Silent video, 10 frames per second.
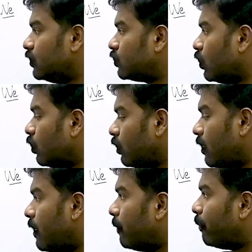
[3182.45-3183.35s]

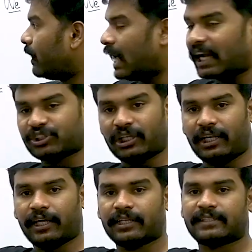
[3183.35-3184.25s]
So, by
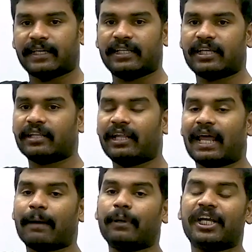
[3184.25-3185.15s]
actually changing the
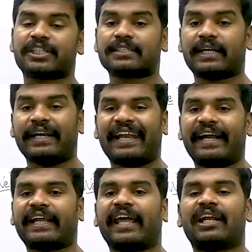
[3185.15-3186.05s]
laminations the
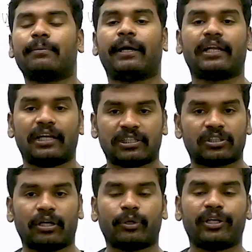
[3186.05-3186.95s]
net iron material is
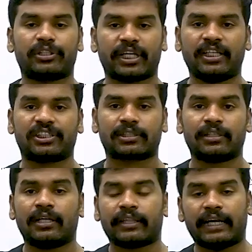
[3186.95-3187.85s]
not going to change
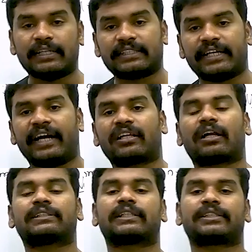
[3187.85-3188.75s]
that is the net
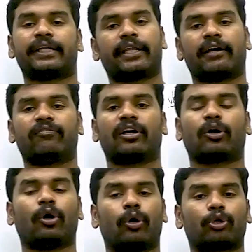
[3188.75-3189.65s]
cross section area of the
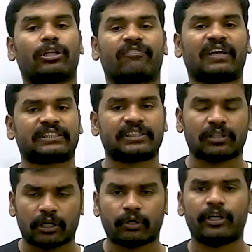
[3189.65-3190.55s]
core to the flux is
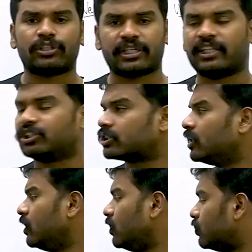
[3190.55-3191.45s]
not going to change.
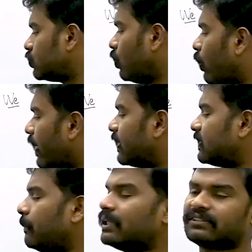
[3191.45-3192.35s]
So,
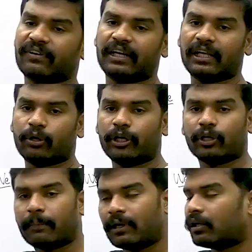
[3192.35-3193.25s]
XM is fairly going
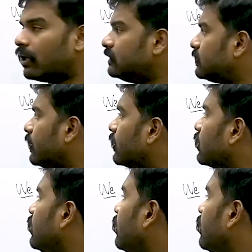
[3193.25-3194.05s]
to remain constant